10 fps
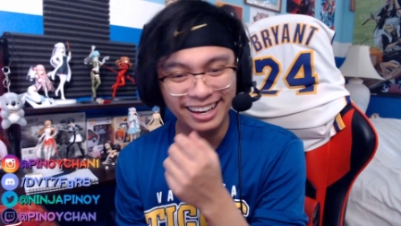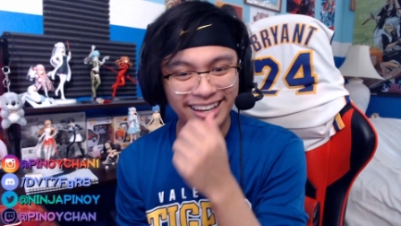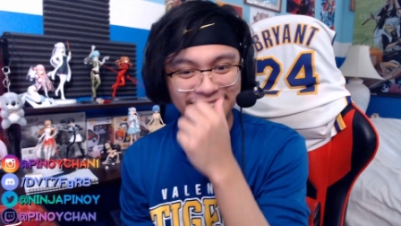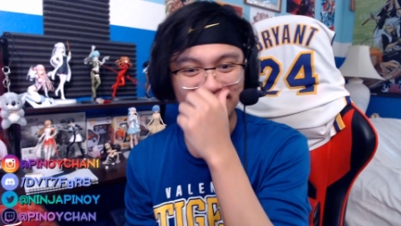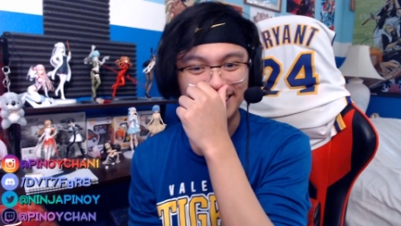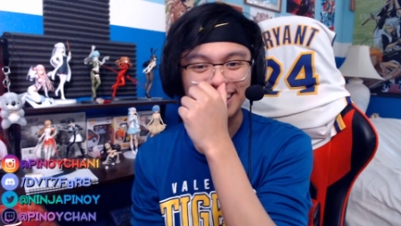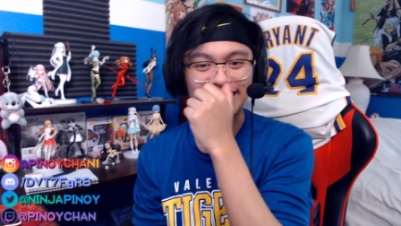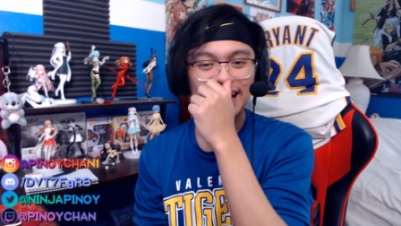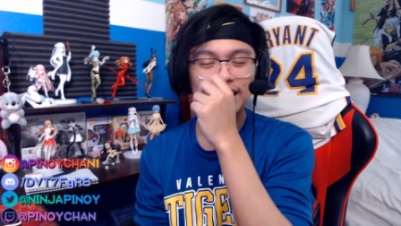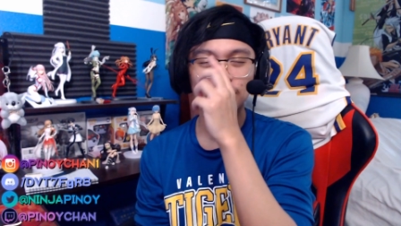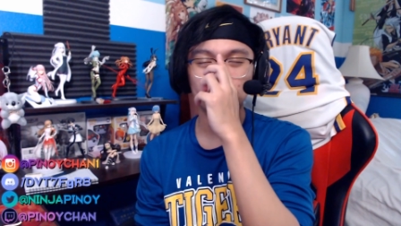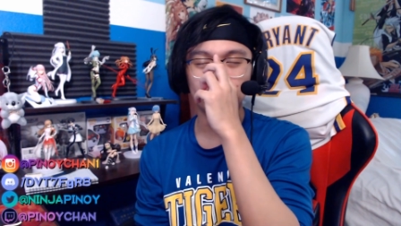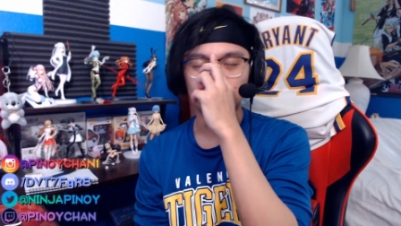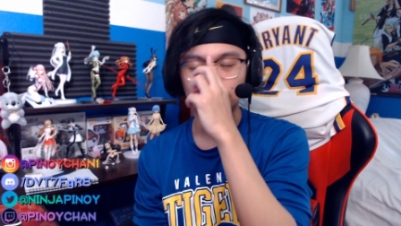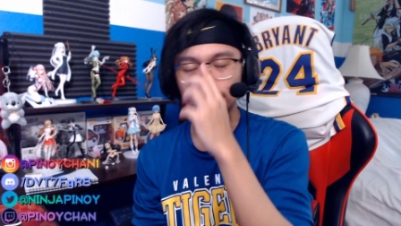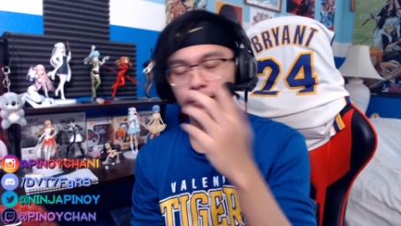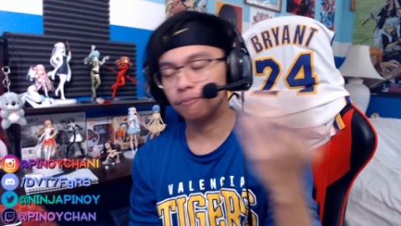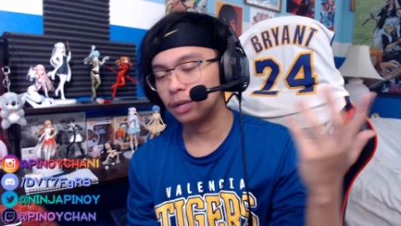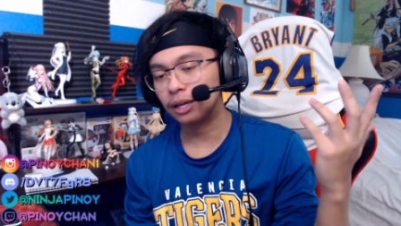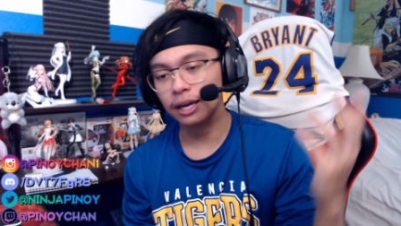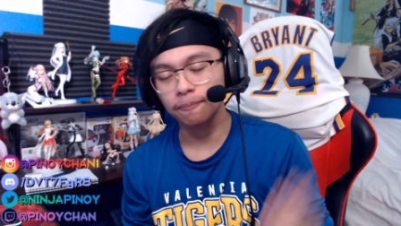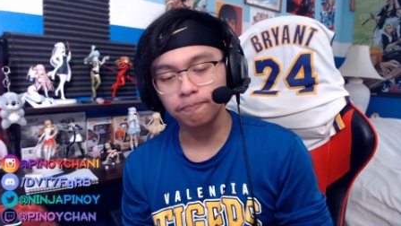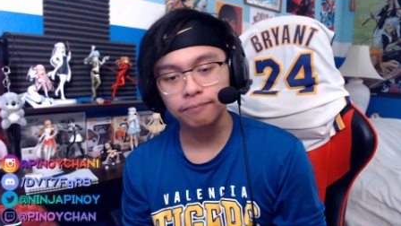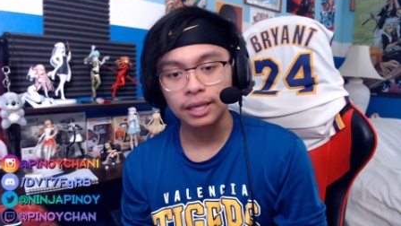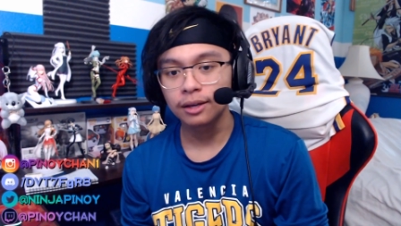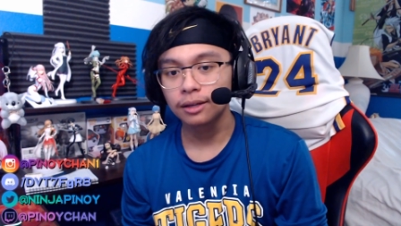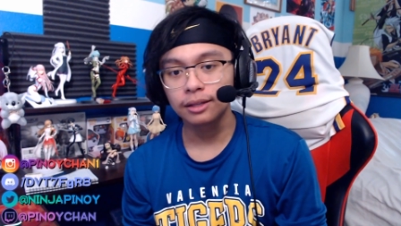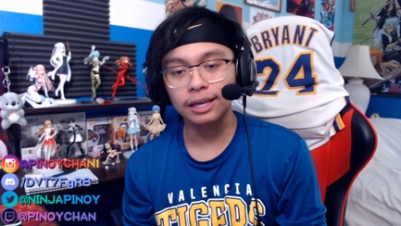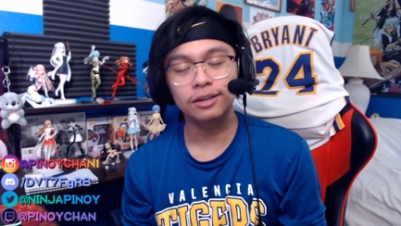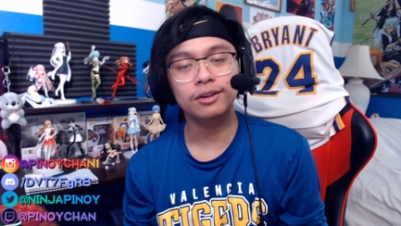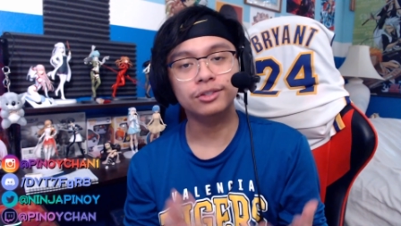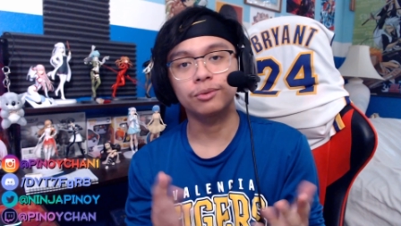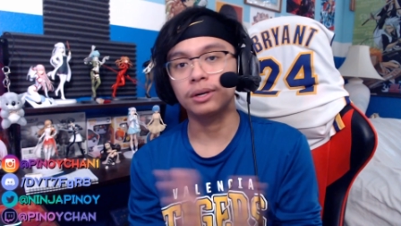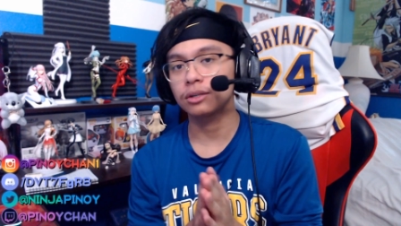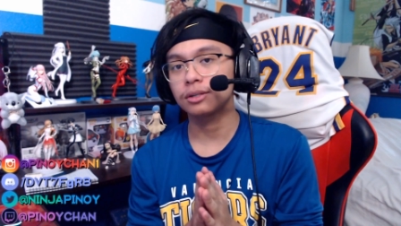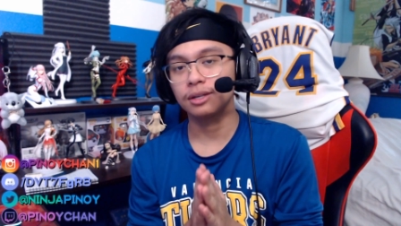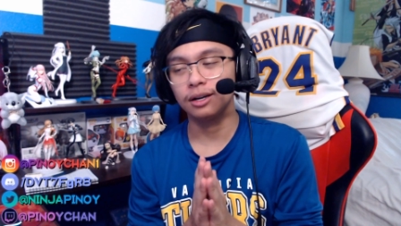But yeah, everyone, again, thank y'all so much.